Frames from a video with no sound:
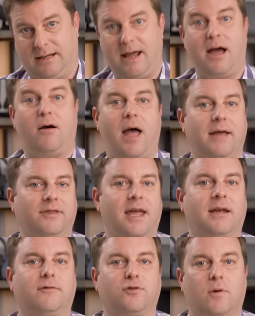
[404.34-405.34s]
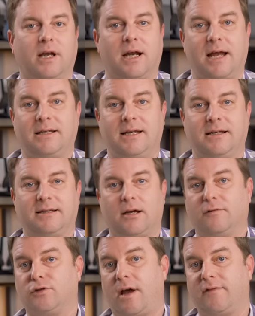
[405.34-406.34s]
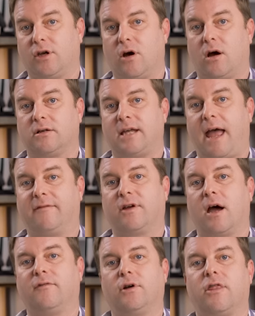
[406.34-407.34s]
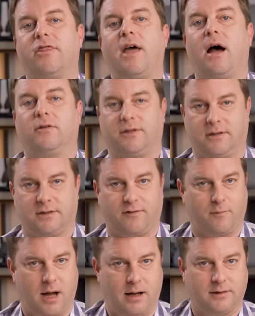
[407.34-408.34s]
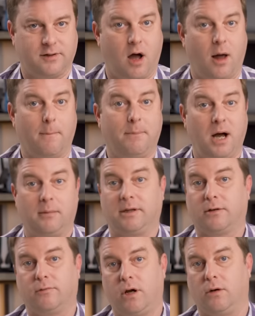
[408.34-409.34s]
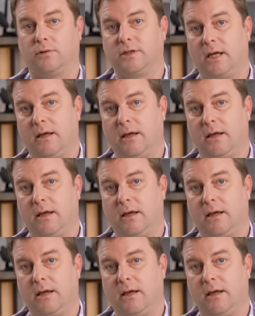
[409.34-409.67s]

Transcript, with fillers: Now, at the end of 2019, self-driving cars have covered thousands of miles on public roads.